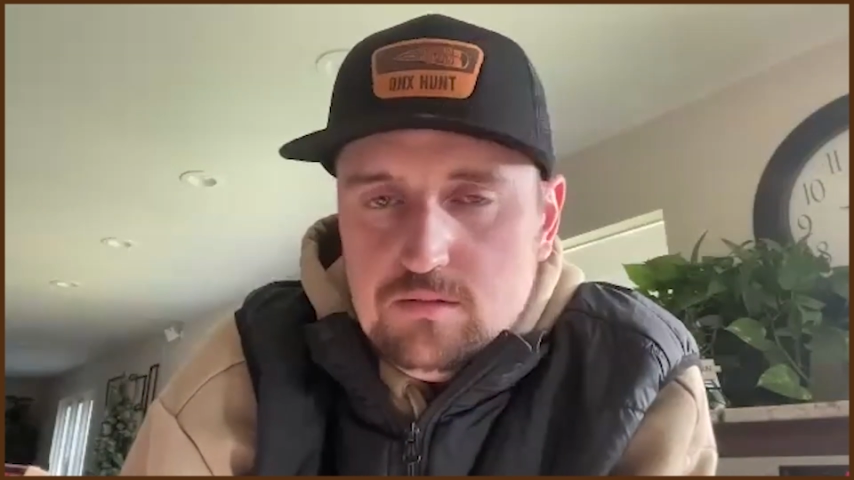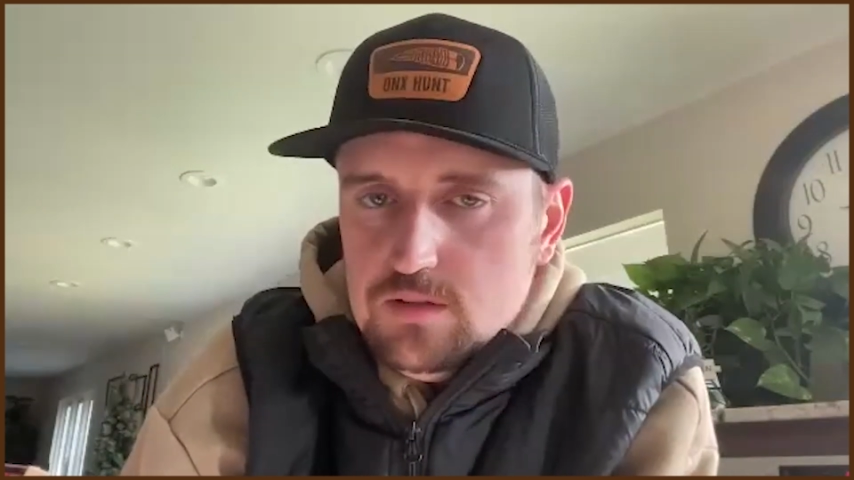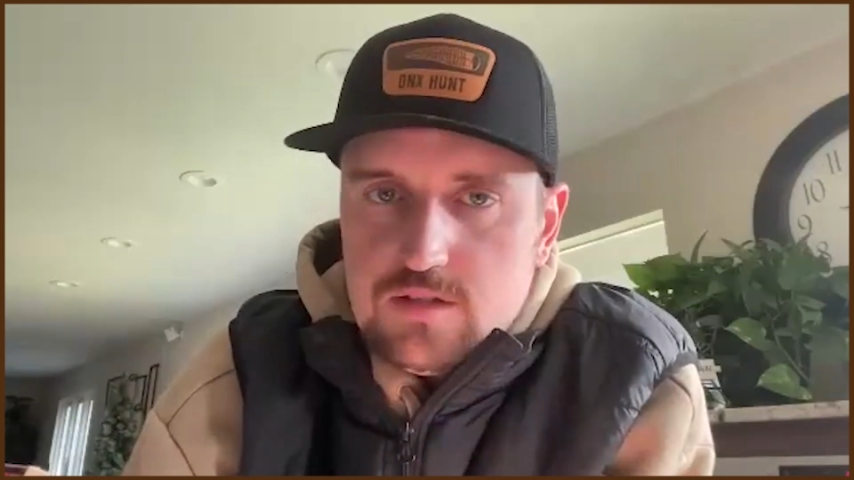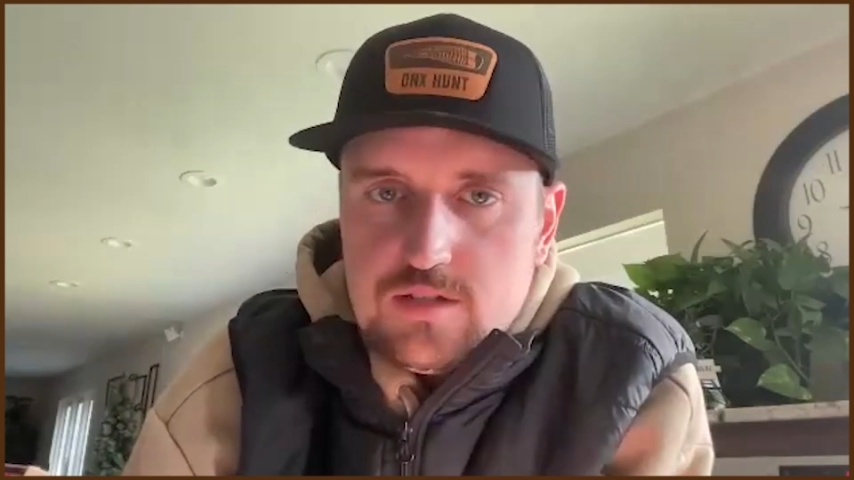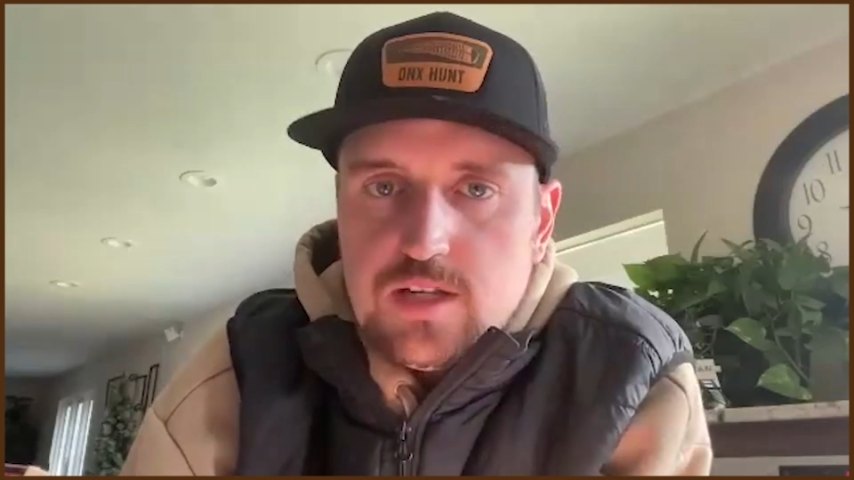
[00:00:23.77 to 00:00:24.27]
to
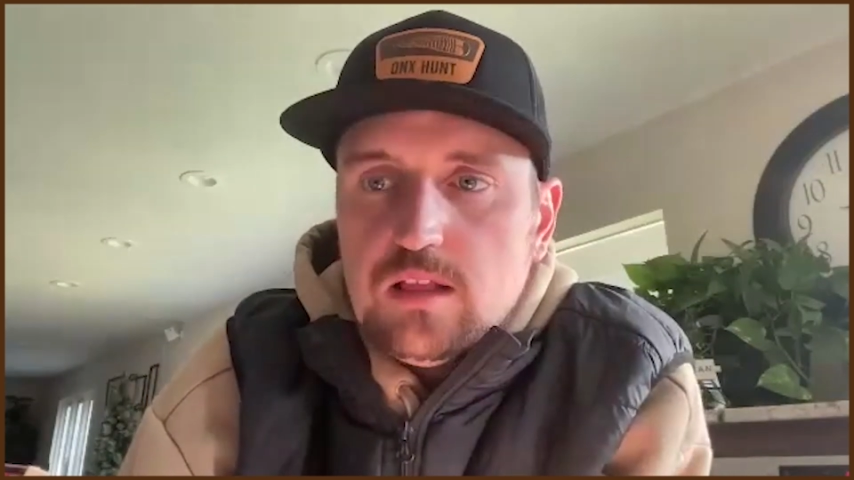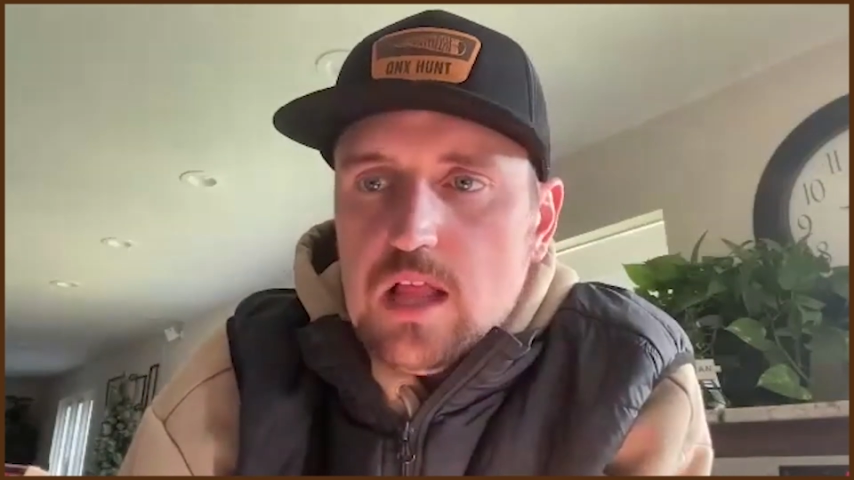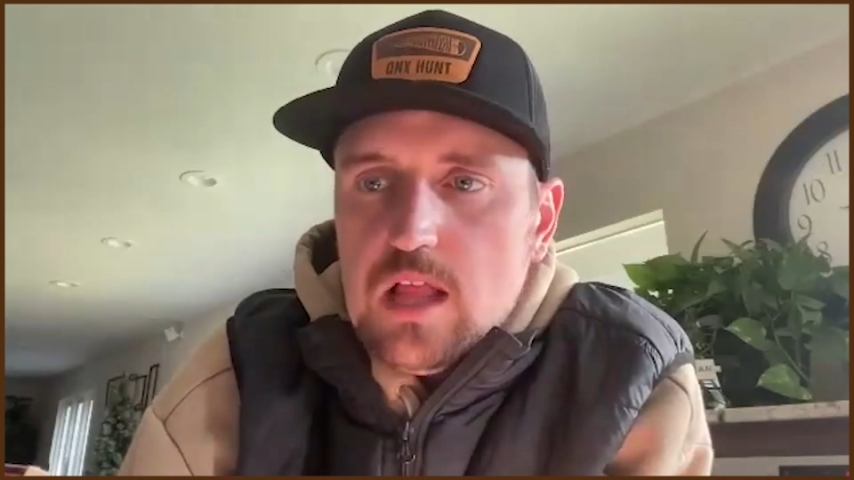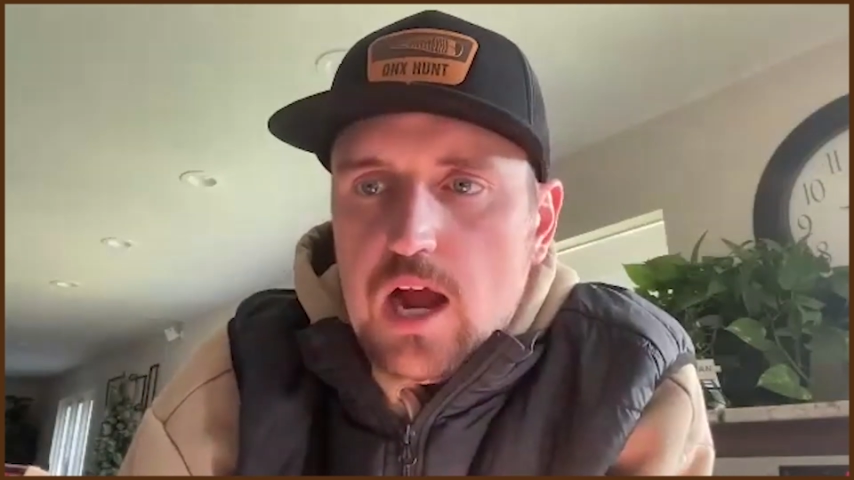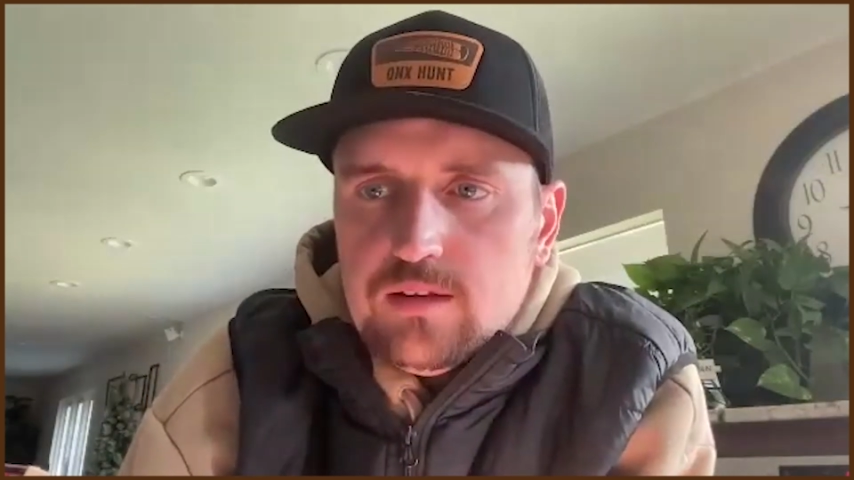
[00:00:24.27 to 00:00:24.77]
let's just say
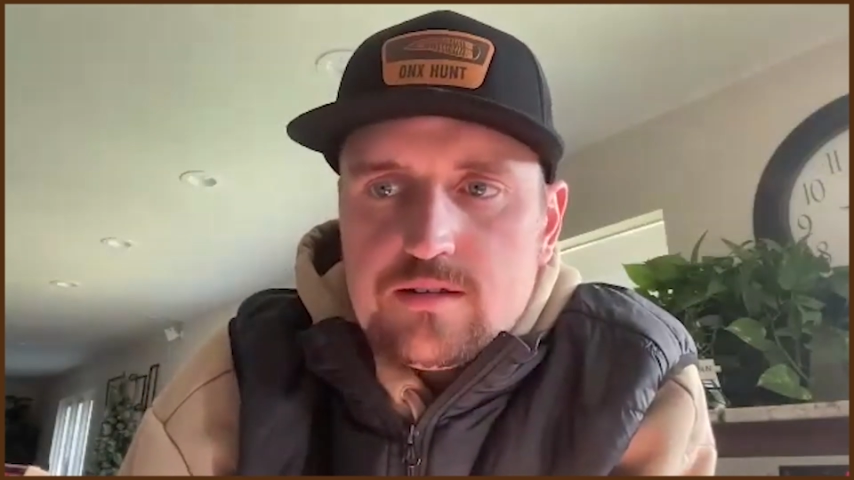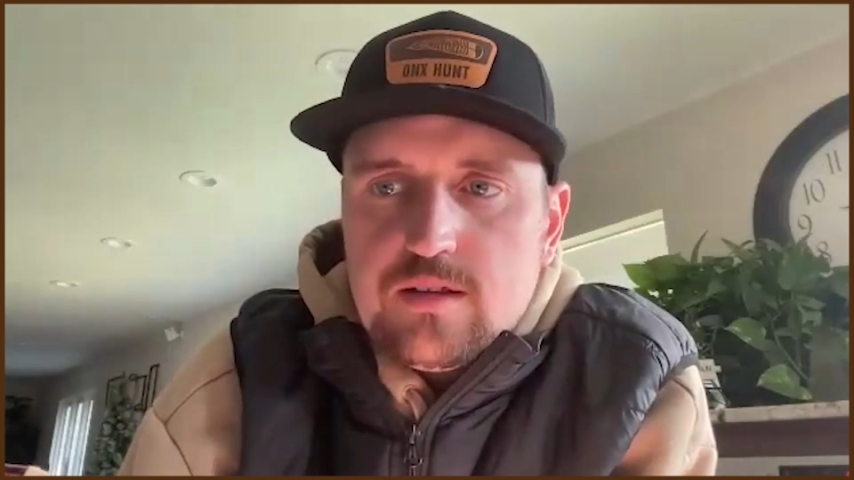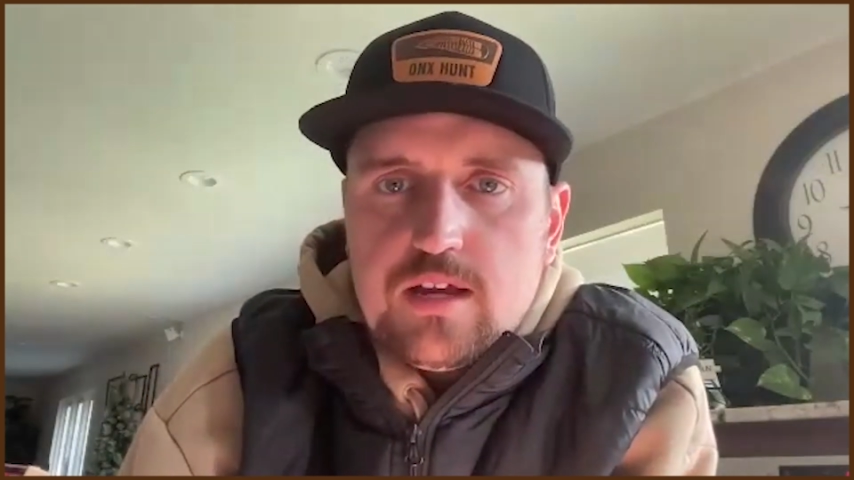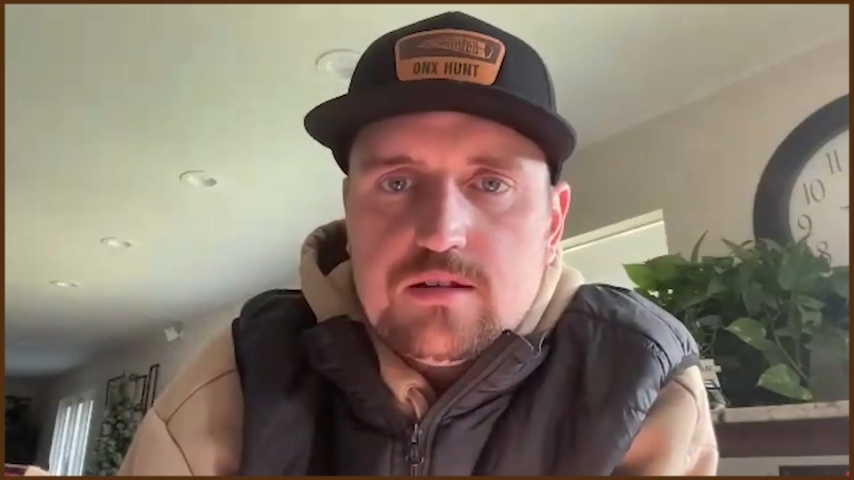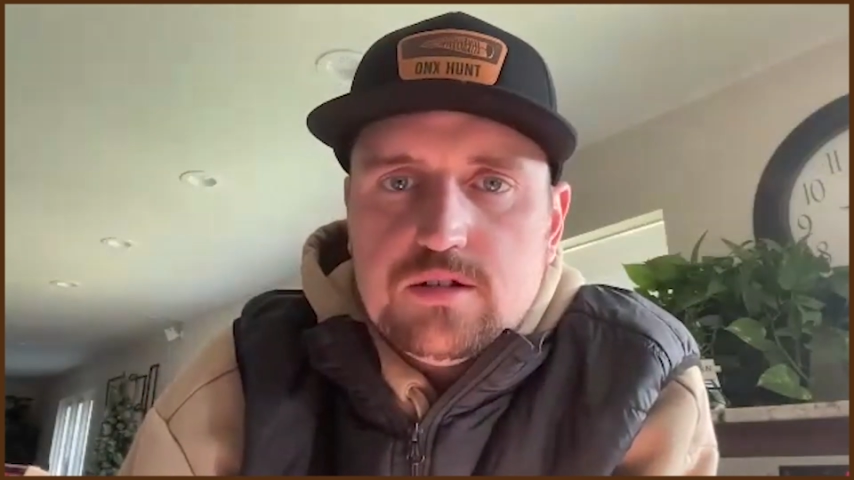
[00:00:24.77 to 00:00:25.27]
Loch
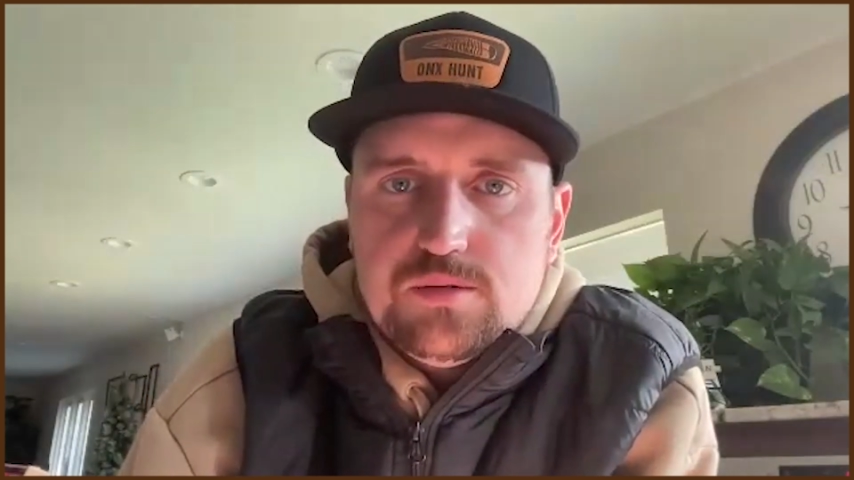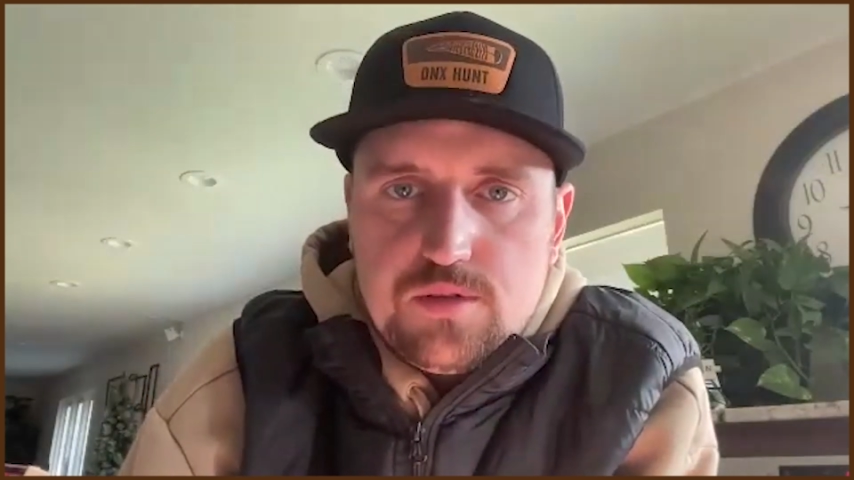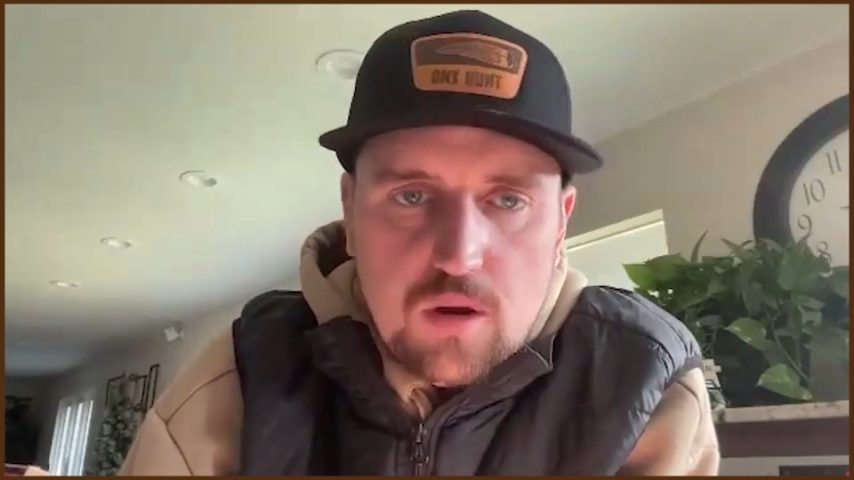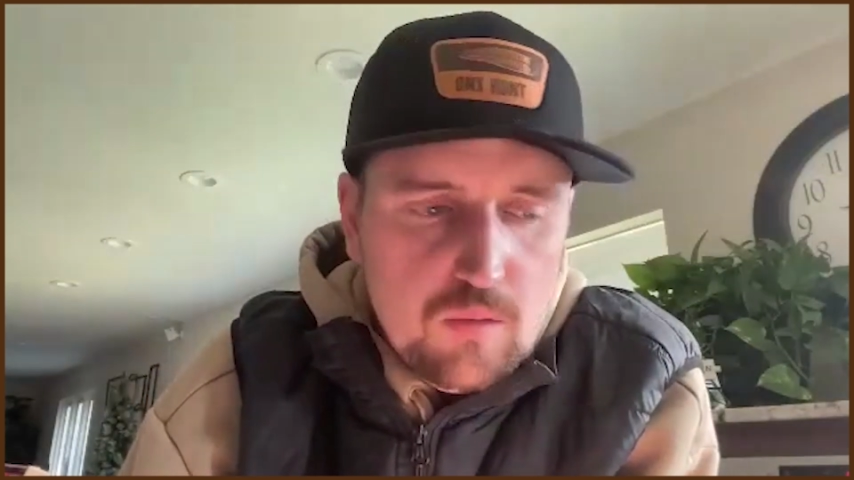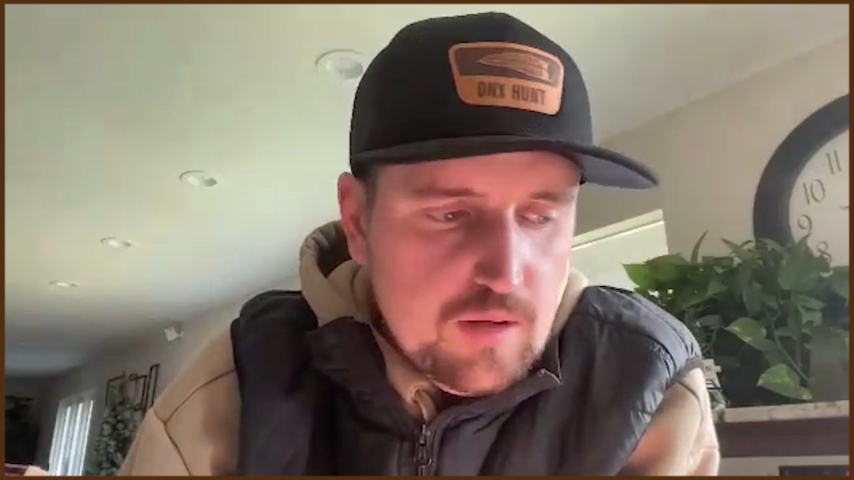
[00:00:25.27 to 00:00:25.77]
Ness last year
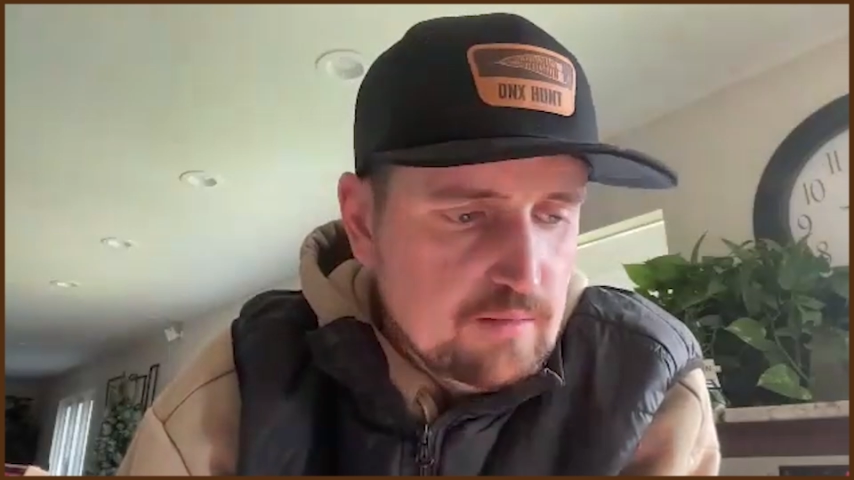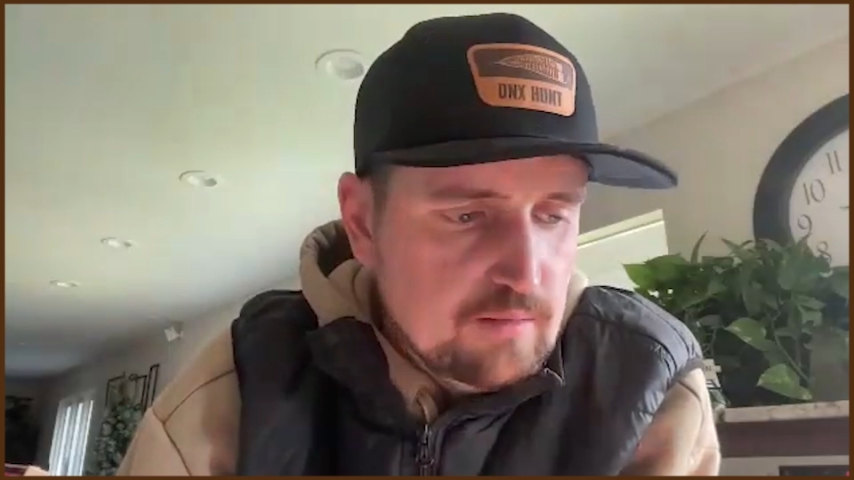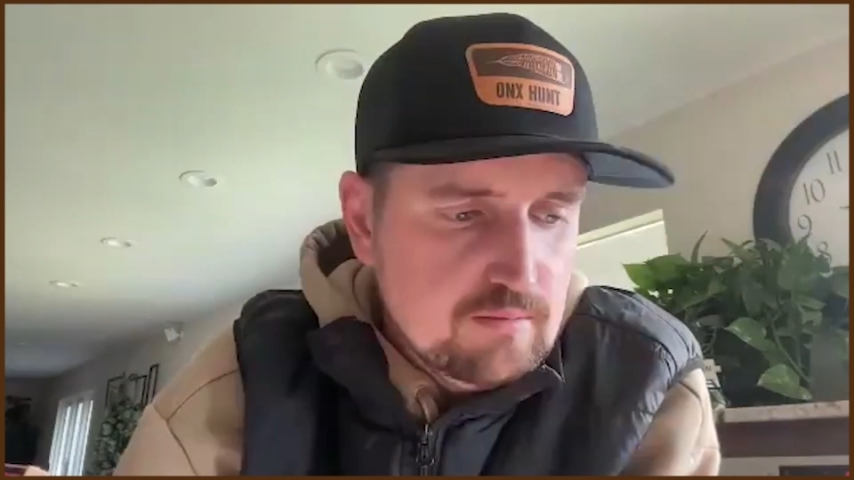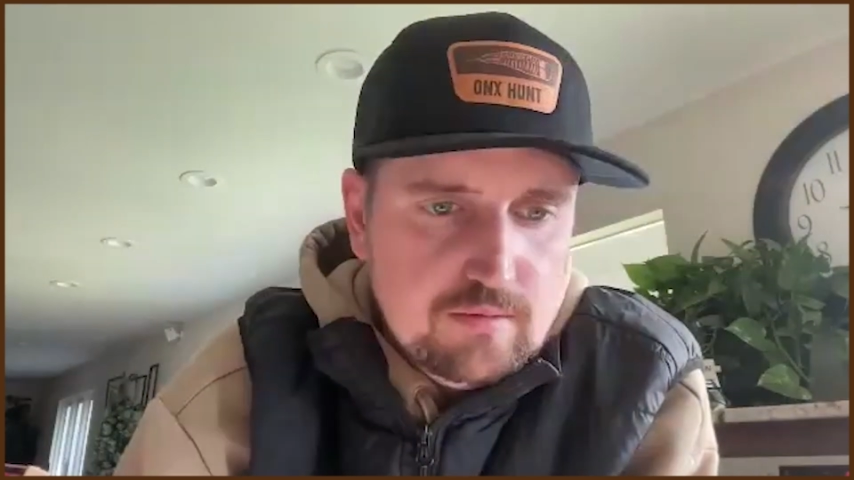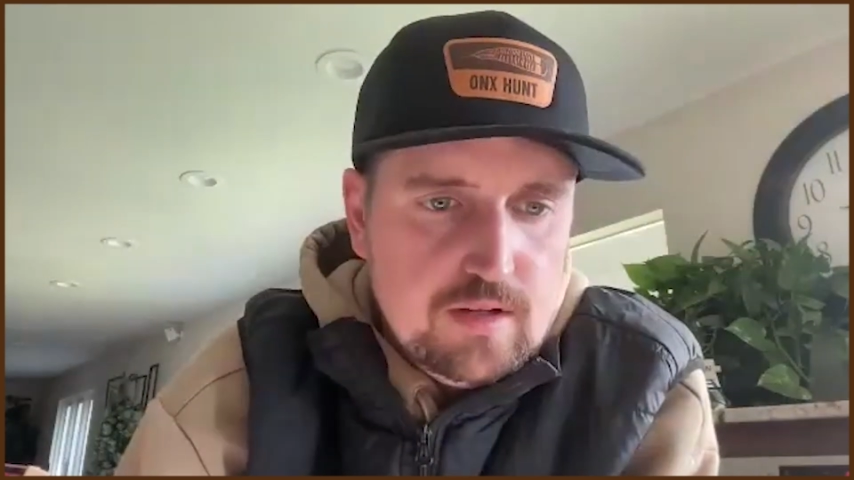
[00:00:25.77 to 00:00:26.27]
with Owen.